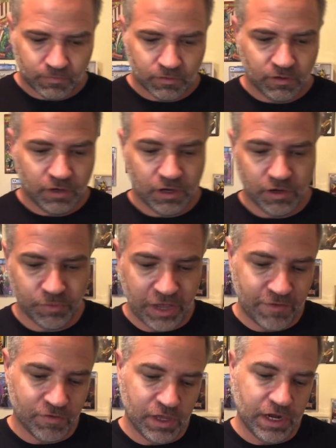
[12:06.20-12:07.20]
And we
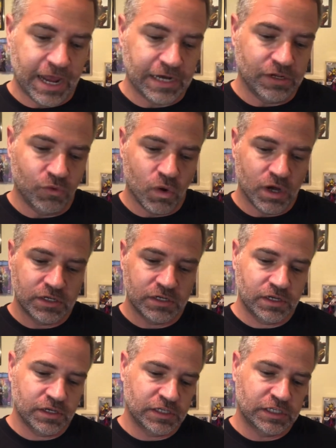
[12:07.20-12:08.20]
have a
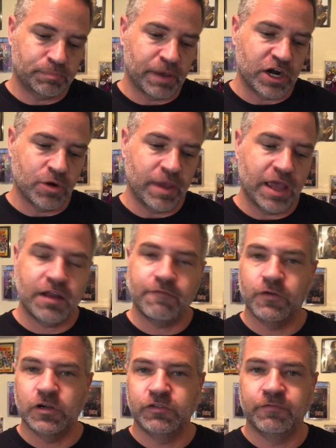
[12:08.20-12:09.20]
91 Spider-Man
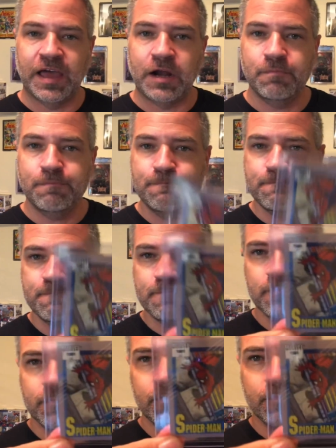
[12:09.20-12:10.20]
vs. Venom,
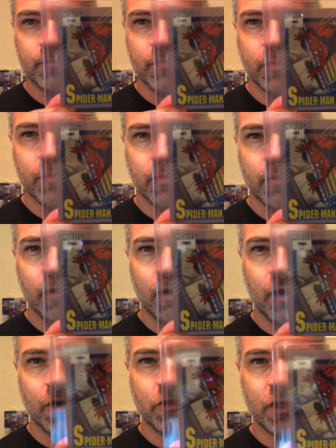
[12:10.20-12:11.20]

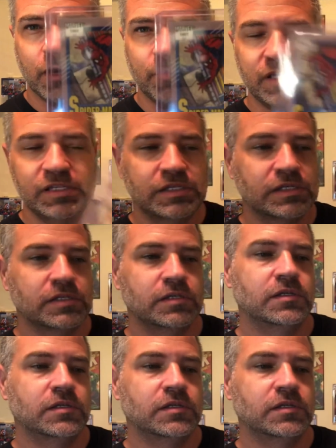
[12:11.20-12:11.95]
Arch Enemies.